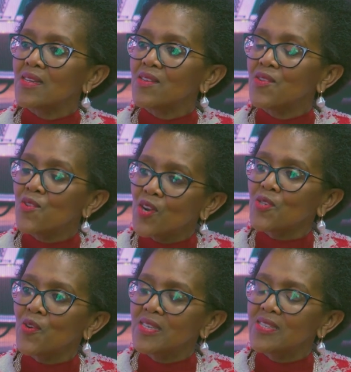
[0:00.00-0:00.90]
not
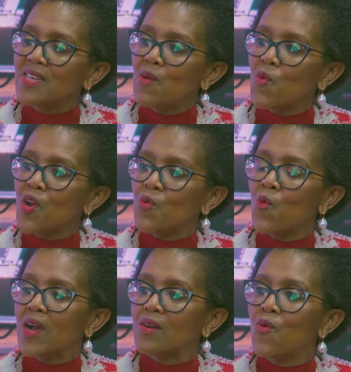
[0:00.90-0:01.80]
only someone
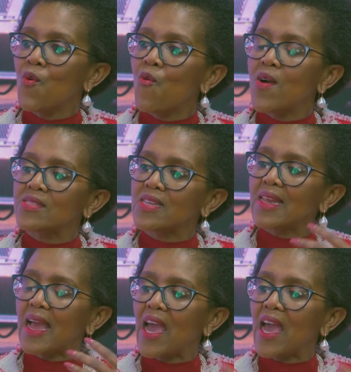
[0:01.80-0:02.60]
who was an